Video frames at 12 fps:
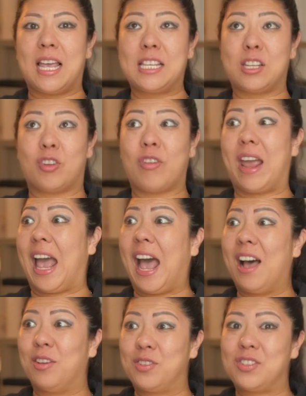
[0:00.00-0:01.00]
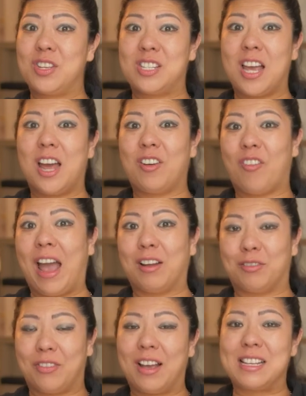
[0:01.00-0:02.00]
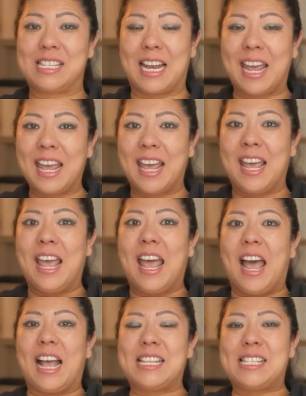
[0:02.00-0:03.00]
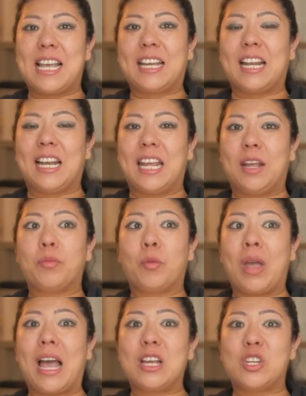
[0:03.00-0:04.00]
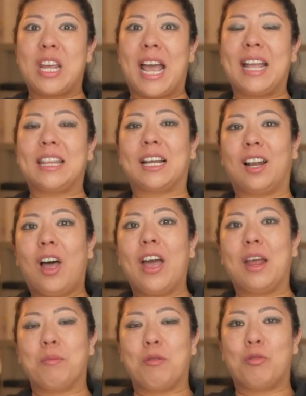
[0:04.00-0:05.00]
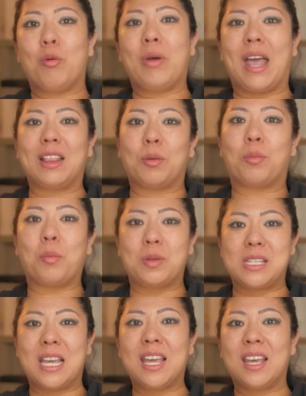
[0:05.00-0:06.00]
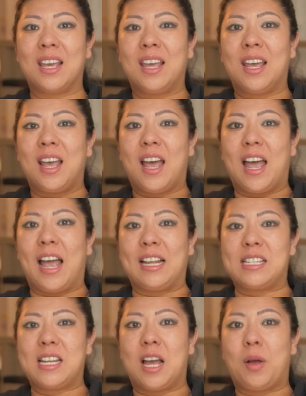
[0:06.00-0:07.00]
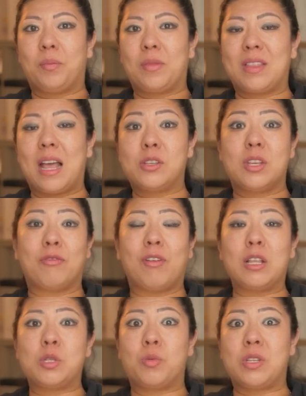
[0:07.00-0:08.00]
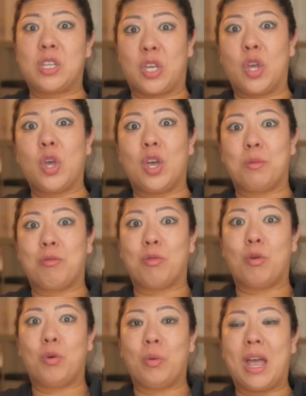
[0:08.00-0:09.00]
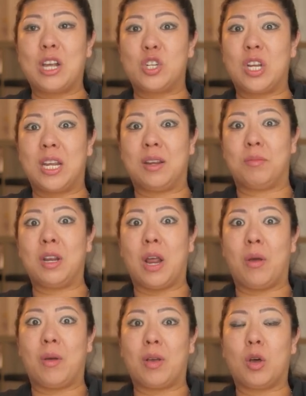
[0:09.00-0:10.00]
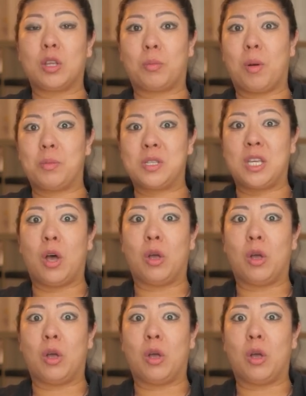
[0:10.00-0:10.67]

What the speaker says: it's a great house to turn around, firstly, and secondly we actually had the client before we had the property, and that's so the funds were secured before we actually got the property